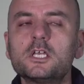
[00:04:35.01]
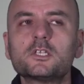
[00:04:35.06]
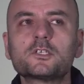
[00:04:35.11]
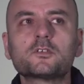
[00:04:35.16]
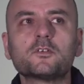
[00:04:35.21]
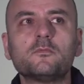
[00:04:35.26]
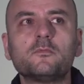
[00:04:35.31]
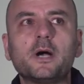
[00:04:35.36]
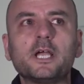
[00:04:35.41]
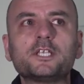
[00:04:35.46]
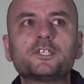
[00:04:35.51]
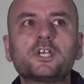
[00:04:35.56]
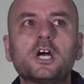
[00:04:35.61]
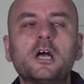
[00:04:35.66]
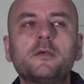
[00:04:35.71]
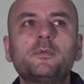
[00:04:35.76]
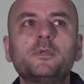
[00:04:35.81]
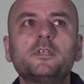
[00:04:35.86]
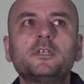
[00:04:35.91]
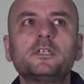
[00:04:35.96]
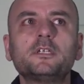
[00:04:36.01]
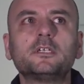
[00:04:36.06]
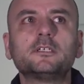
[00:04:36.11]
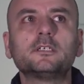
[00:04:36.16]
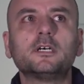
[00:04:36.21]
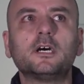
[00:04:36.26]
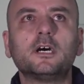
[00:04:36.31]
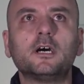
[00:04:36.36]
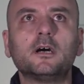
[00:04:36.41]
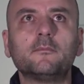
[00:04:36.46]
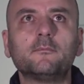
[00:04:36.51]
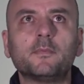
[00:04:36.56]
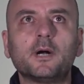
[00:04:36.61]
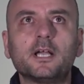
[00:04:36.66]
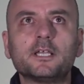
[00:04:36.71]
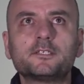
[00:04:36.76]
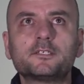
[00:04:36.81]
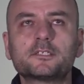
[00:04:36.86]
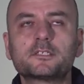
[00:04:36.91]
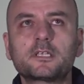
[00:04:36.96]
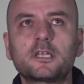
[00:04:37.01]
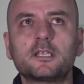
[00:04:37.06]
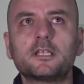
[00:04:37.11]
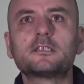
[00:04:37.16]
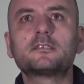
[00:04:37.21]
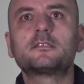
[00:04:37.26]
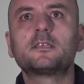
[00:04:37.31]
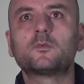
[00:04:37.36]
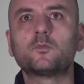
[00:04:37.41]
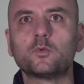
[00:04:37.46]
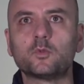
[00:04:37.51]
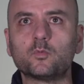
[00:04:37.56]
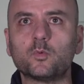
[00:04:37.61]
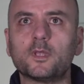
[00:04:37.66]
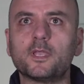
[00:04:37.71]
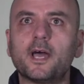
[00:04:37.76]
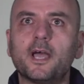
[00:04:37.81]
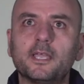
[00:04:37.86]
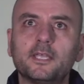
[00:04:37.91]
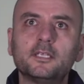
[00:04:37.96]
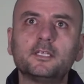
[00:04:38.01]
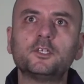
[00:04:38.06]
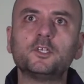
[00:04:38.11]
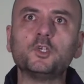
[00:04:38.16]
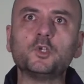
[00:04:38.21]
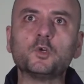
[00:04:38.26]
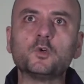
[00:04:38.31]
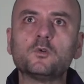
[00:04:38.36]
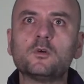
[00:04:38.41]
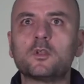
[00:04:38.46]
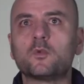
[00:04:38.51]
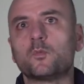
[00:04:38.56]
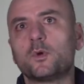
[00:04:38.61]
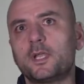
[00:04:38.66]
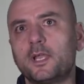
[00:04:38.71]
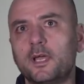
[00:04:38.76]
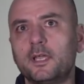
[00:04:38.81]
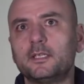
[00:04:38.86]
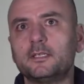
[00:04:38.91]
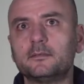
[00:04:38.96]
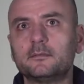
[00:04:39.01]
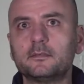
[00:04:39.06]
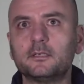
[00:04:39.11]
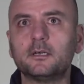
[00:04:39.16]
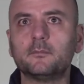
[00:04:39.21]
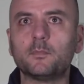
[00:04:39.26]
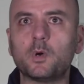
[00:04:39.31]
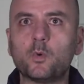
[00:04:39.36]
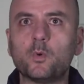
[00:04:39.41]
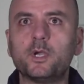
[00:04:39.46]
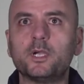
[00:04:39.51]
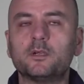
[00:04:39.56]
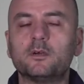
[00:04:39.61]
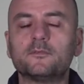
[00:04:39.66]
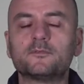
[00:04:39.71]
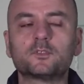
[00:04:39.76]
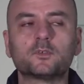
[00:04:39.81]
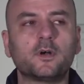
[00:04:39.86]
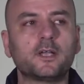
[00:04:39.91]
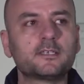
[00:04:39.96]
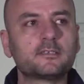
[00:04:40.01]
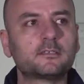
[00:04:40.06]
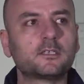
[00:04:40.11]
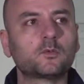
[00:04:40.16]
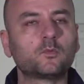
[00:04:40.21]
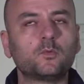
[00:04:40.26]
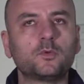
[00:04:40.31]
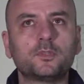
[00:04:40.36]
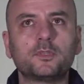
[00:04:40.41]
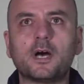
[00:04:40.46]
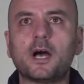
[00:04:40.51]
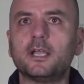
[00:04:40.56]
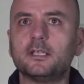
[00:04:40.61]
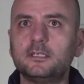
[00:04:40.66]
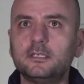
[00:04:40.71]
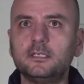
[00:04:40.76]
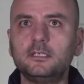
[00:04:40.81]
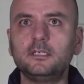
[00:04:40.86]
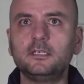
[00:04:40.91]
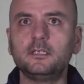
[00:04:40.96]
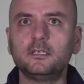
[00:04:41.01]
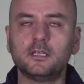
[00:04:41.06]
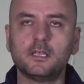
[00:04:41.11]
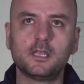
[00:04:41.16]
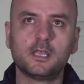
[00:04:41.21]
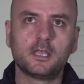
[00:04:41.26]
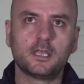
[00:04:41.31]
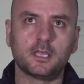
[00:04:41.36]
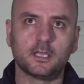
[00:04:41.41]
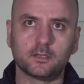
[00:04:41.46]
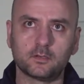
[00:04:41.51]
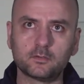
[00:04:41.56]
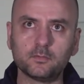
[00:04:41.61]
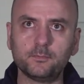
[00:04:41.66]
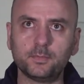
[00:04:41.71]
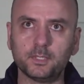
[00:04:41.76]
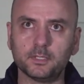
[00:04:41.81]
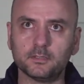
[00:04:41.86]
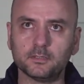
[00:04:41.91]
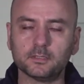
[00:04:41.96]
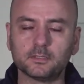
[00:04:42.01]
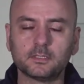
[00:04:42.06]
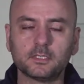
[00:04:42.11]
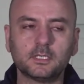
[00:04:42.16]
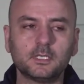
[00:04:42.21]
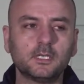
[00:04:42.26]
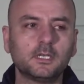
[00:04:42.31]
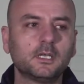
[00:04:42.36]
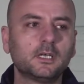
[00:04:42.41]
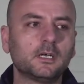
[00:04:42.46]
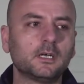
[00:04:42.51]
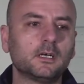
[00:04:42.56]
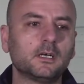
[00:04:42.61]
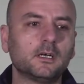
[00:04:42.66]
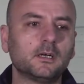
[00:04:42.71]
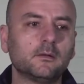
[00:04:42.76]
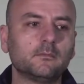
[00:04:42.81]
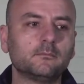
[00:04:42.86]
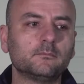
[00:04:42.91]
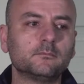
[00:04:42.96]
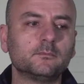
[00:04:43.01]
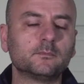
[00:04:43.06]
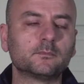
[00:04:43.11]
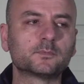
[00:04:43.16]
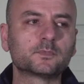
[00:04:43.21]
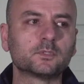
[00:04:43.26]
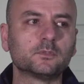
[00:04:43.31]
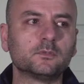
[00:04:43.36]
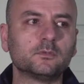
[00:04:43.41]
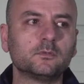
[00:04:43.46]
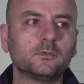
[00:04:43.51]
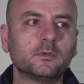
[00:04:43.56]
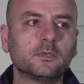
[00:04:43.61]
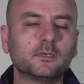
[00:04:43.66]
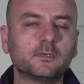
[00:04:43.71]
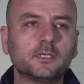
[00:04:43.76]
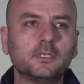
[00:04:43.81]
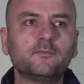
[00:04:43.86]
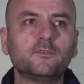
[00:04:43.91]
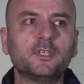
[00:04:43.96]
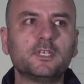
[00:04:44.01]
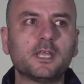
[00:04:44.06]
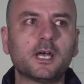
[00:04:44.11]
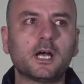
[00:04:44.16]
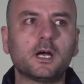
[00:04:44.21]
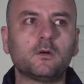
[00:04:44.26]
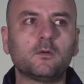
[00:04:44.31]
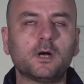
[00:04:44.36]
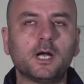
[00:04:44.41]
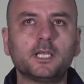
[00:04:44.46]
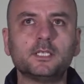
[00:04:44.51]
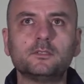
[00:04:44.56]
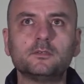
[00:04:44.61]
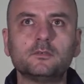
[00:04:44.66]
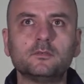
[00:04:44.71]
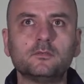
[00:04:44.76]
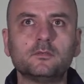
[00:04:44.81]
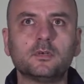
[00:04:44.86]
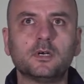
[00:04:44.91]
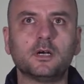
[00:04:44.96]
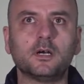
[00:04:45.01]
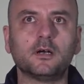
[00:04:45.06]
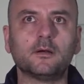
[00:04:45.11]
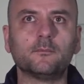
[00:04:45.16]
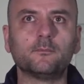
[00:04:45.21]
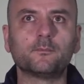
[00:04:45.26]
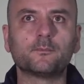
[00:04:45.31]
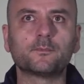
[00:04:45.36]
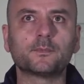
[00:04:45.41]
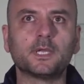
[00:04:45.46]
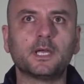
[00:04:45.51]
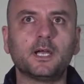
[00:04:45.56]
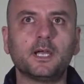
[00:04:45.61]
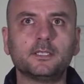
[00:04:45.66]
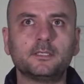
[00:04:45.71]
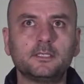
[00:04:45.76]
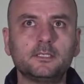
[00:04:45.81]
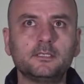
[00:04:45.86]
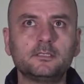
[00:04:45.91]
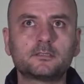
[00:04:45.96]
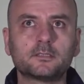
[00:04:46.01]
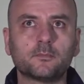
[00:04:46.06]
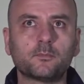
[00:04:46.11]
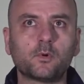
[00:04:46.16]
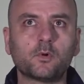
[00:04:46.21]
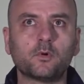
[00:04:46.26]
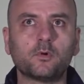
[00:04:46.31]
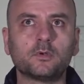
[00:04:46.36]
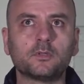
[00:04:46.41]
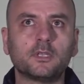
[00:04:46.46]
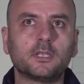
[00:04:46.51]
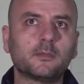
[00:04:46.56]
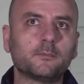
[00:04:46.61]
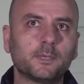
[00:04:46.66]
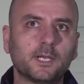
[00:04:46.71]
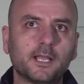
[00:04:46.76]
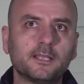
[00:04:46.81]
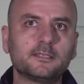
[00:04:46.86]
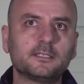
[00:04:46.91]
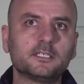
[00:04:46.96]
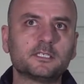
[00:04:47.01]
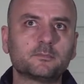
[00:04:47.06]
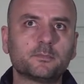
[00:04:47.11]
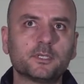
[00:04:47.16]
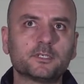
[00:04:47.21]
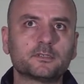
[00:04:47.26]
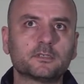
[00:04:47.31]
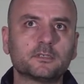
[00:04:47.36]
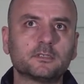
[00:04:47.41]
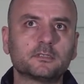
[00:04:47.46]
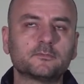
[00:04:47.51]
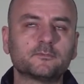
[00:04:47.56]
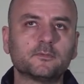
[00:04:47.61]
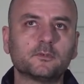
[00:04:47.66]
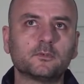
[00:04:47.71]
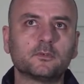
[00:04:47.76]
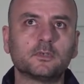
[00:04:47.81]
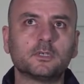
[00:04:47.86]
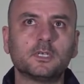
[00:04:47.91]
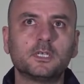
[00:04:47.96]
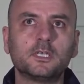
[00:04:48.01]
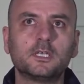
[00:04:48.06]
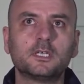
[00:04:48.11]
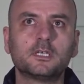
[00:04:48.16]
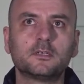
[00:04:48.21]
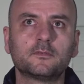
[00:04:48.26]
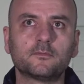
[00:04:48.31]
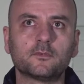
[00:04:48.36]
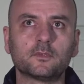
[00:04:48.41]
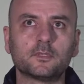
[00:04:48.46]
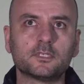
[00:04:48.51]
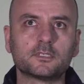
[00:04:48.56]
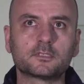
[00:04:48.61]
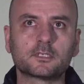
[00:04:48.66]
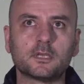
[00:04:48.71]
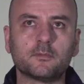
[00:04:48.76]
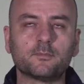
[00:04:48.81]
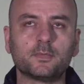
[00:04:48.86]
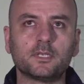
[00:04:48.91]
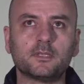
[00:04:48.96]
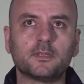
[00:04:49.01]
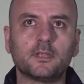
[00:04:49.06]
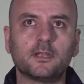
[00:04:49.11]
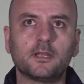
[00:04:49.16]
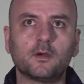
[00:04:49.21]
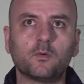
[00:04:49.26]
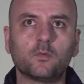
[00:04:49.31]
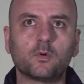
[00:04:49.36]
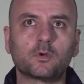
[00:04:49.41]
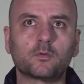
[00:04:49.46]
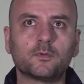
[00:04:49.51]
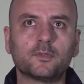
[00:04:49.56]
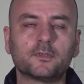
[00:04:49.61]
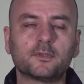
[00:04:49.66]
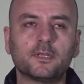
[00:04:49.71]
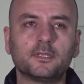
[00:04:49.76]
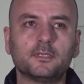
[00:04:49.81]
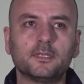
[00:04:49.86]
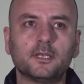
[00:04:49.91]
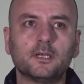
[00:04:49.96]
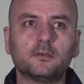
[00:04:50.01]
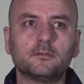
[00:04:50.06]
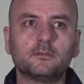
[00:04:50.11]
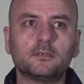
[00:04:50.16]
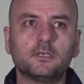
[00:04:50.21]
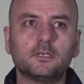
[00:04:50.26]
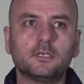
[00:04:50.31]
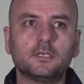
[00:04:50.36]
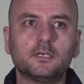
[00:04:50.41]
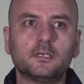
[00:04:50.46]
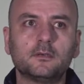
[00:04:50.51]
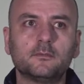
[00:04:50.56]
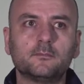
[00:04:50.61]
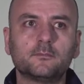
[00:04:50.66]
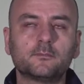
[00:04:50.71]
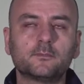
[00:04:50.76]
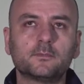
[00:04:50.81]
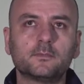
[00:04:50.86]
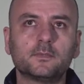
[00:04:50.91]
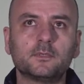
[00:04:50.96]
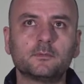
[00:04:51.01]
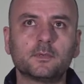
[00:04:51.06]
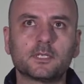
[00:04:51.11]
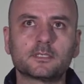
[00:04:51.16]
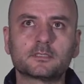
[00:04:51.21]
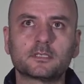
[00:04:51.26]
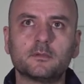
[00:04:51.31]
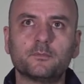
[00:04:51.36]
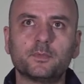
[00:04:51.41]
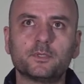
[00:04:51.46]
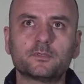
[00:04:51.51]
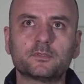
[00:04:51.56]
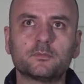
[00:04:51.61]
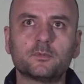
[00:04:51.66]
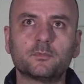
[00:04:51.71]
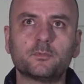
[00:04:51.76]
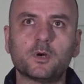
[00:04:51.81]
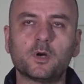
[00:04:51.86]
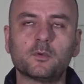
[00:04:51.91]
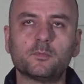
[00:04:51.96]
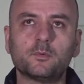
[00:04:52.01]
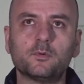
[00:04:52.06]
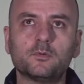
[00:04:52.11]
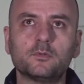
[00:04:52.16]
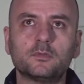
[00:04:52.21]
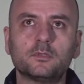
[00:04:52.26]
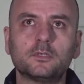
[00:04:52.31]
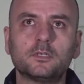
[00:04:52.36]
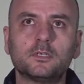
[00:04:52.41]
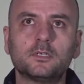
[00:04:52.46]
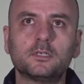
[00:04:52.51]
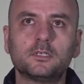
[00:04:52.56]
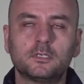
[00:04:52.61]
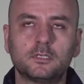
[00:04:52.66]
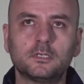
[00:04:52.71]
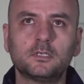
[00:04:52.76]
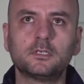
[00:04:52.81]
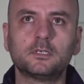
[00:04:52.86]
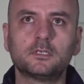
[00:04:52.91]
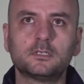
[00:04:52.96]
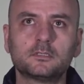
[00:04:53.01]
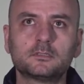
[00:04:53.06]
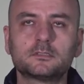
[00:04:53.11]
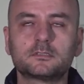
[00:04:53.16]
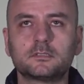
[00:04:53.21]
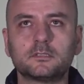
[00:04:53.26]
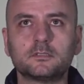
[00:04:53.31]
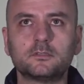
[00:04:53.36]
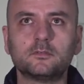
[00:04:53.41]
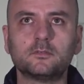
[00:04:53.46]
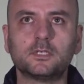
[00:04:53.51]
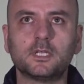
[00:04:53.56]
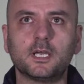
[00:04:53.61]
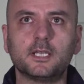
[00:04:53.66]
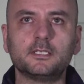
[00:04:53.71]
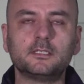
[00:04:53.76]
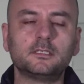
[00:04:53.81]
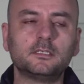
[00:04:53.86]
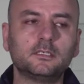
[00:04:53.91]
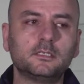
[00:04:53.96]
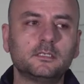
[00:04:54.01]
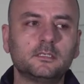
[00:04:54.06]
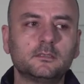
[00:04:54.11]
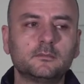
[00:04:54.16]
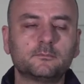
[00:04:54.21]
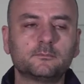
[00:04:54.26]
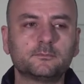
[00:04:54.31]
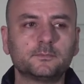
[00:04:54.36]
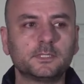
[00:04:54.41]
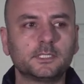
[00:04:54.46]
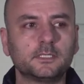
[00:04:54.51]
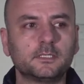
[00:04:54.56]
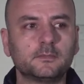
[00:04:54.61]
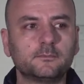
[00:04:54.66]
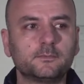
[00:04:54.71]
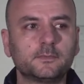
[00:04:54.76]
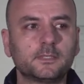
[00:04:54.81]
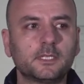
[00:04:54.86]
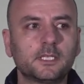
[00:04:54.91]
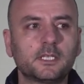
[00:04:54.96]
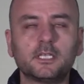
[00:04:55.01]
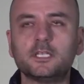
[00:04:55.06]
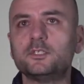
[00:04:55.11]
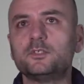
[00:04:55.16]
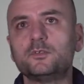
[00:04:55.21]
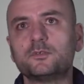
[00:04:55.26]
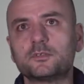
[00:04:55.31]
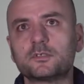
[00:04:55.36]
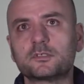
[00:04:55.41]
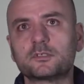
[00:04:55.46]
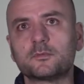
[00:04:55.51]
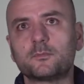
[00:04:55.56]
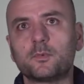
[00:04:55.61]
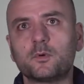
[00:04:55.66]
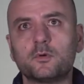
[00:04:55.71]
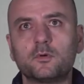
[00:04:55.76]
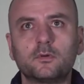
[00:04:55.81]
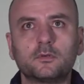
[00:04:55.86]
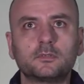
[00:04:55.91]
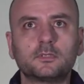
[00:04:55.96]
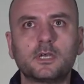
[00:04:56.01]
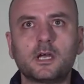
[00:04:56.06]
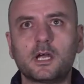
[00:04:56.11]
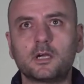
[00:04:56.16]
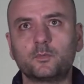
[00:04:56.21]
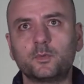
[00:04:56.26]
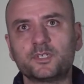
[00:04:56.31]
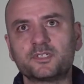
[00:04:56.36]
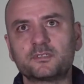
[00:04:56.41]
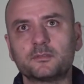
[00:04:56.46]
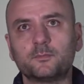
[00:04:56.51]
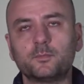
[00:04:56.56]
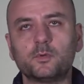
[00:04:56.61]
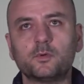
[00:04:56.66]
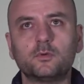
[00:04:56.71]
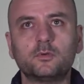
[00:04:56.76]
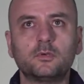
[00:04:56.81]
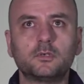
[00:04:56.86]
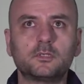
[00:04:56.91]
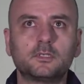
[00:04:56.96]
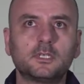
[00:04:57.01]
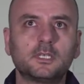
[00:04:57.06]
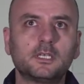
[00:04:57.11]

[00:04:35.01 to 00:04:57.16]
So my job here, um, I just kind of stick with what I know and what I am mm-hmm. aware of. So I stick with IT and computer. Um, so even now, I do um, IT support, and I'm an IT specialist for, for this company that I work with right now, um, Nebraska Municipal Power Pool. Still doing IT, um, end user support, hardware support,